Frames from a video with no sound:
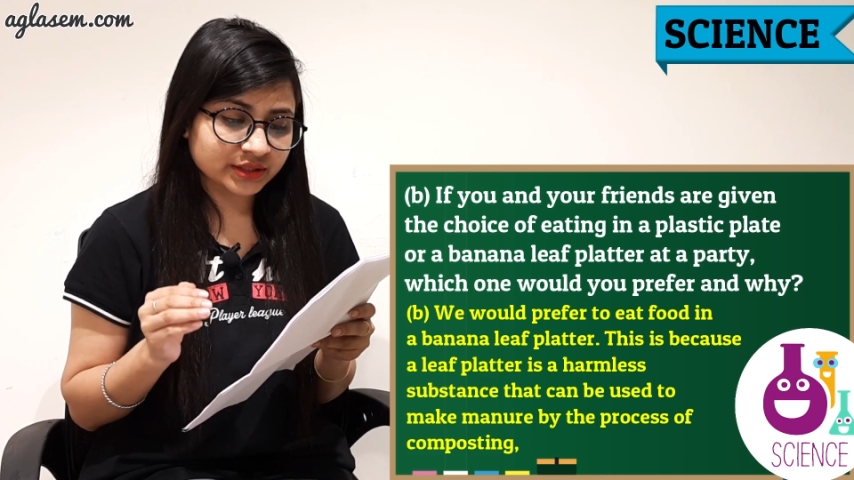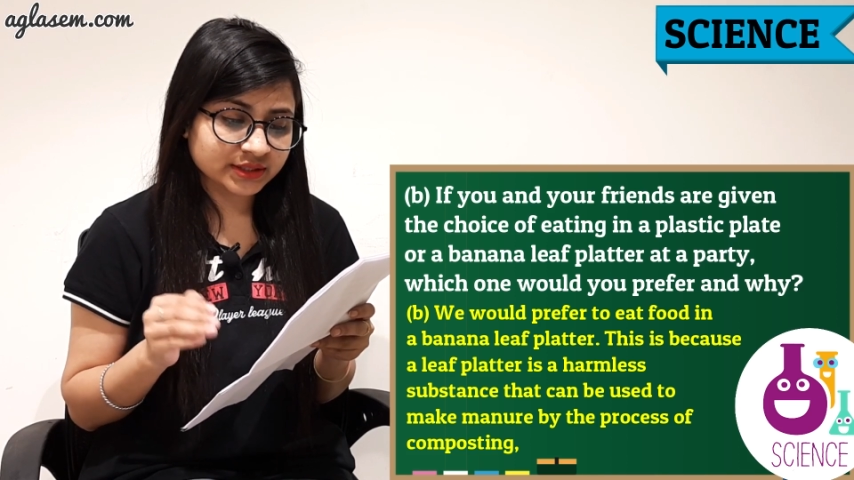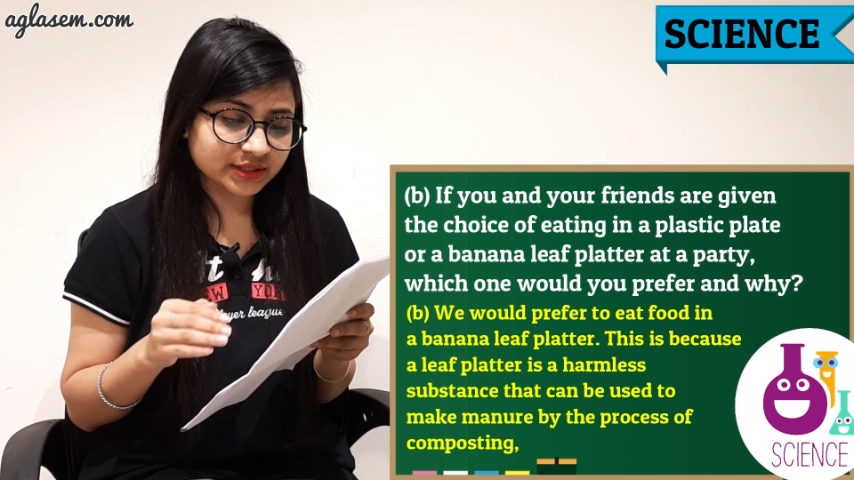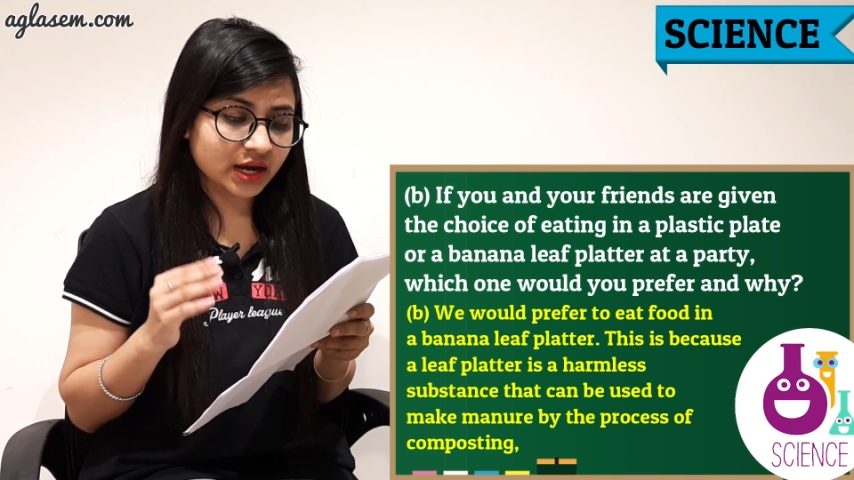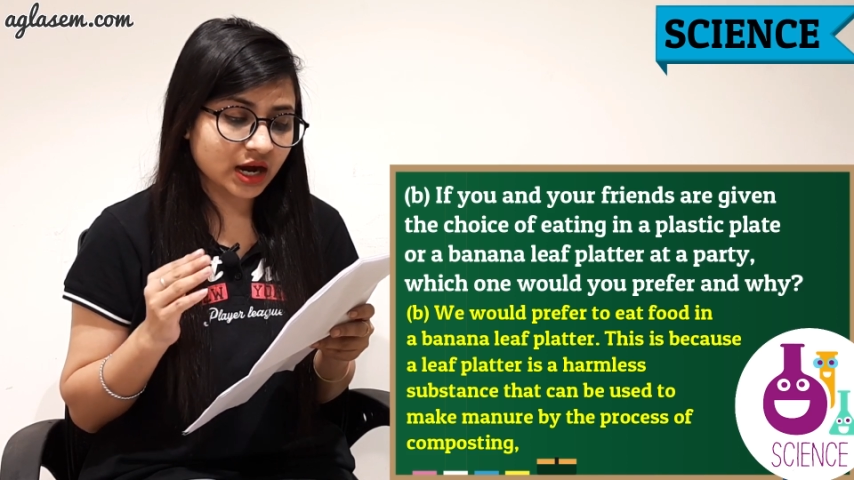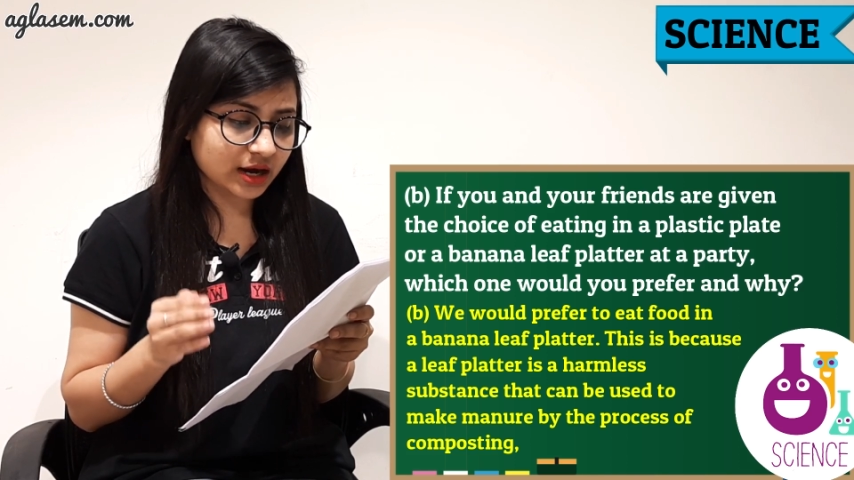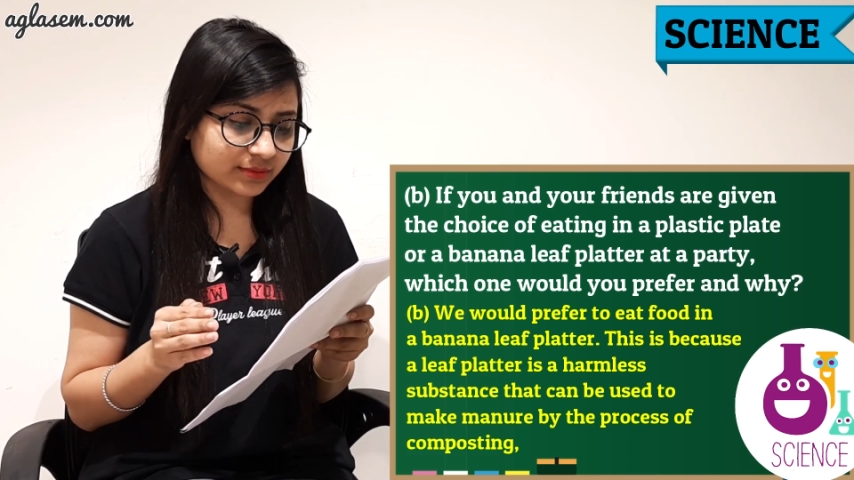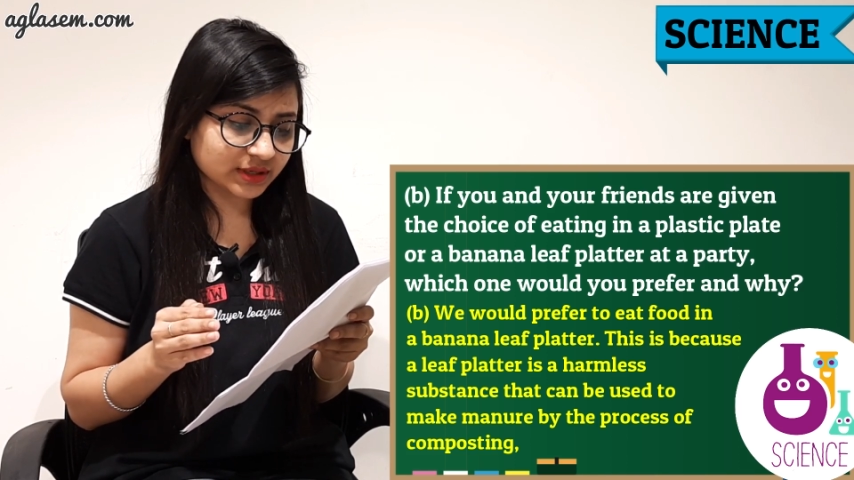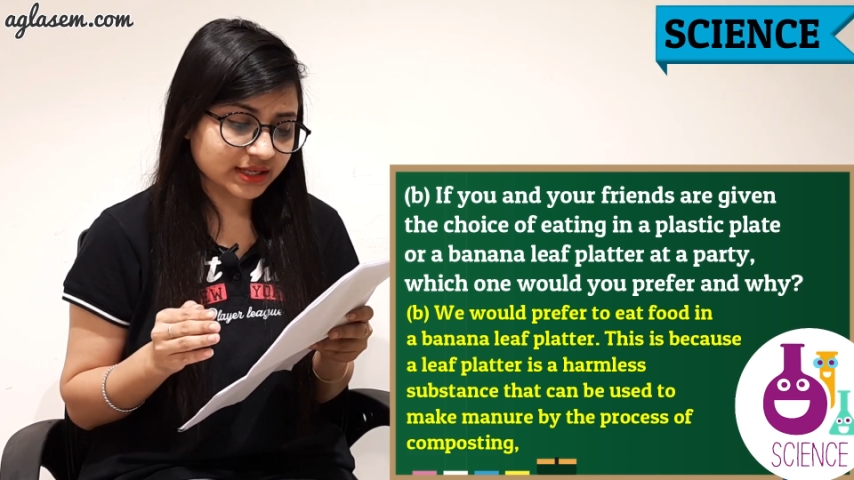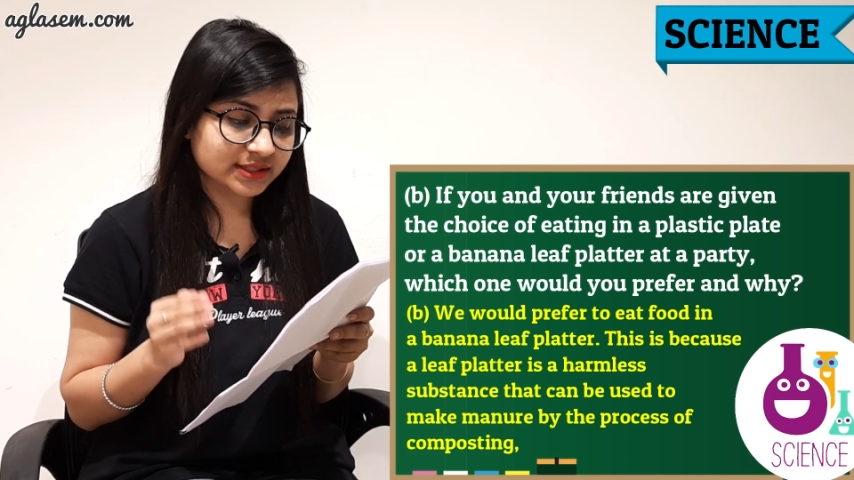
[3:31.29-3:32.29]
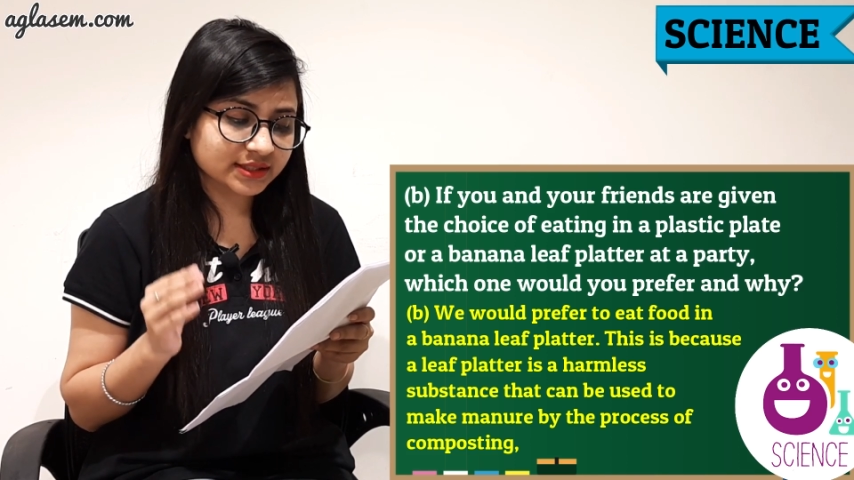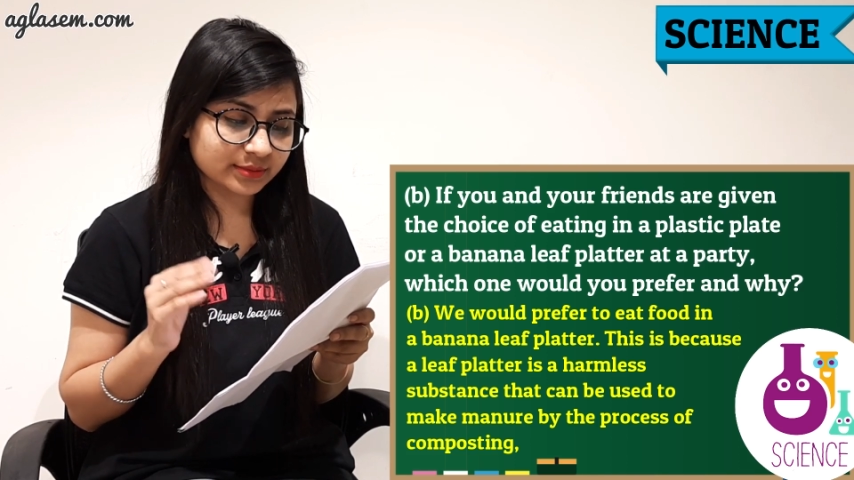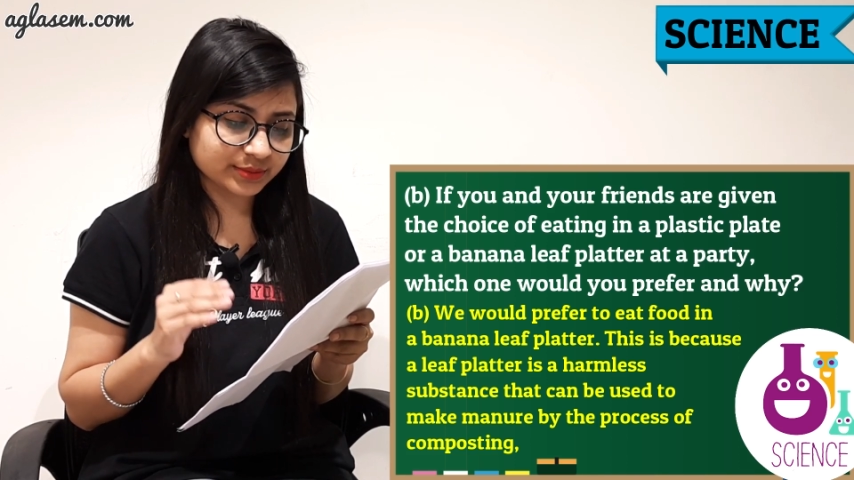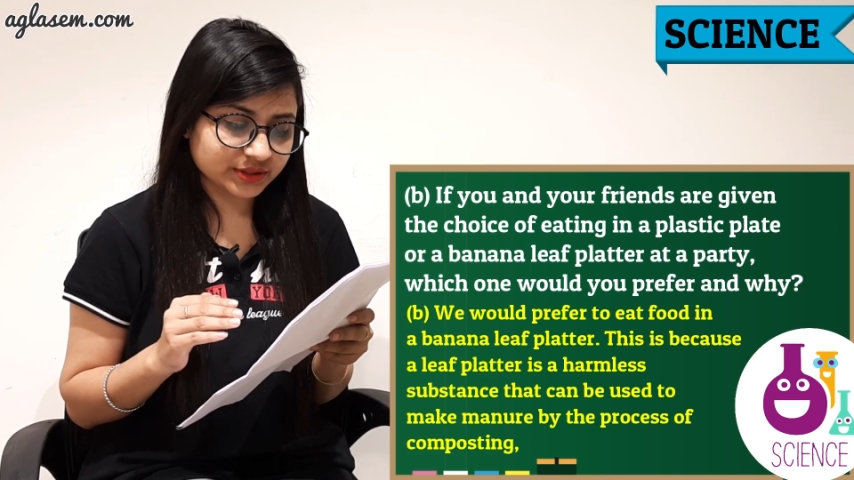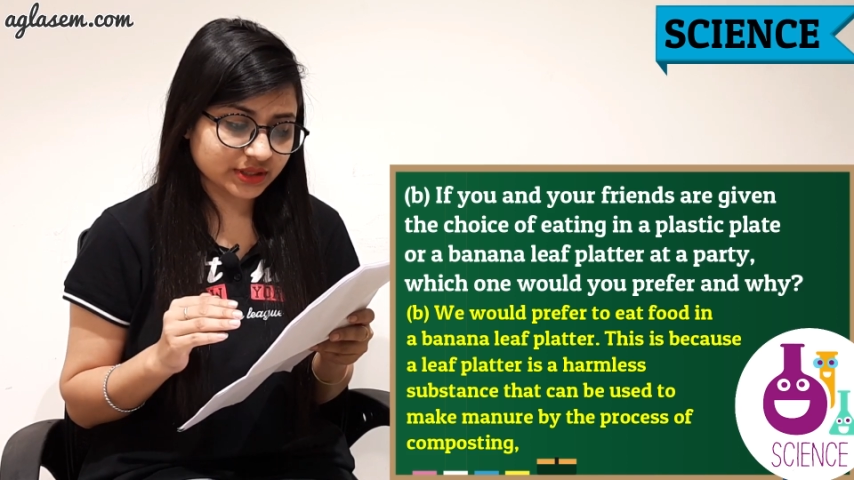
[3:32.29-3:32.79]
is a harmless
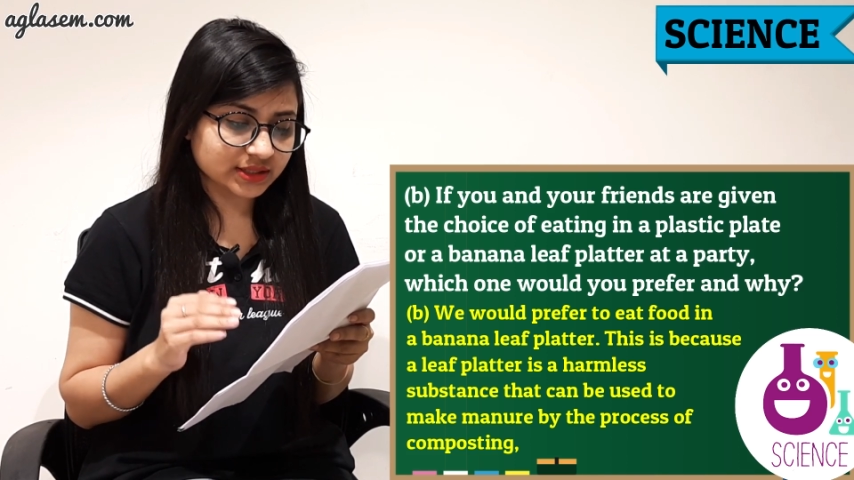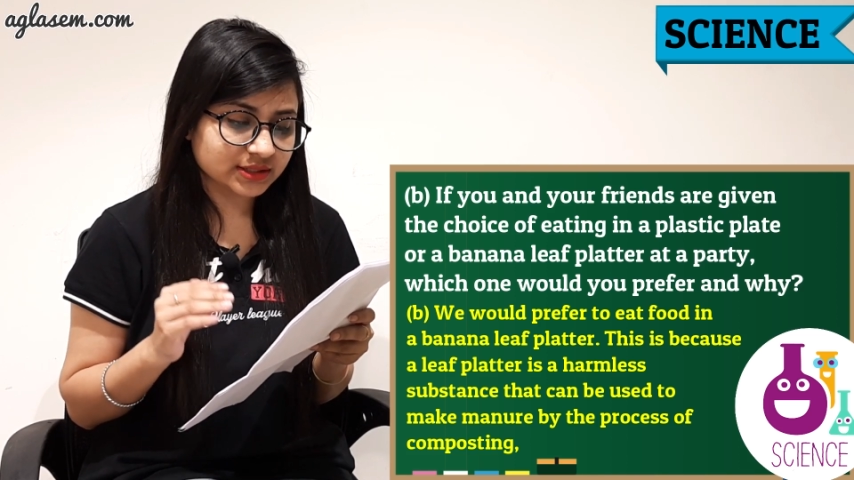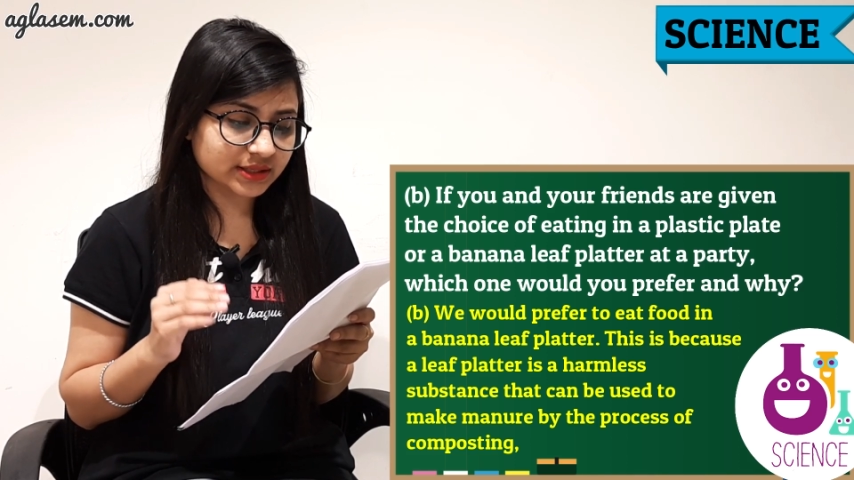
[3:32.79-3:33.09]
substance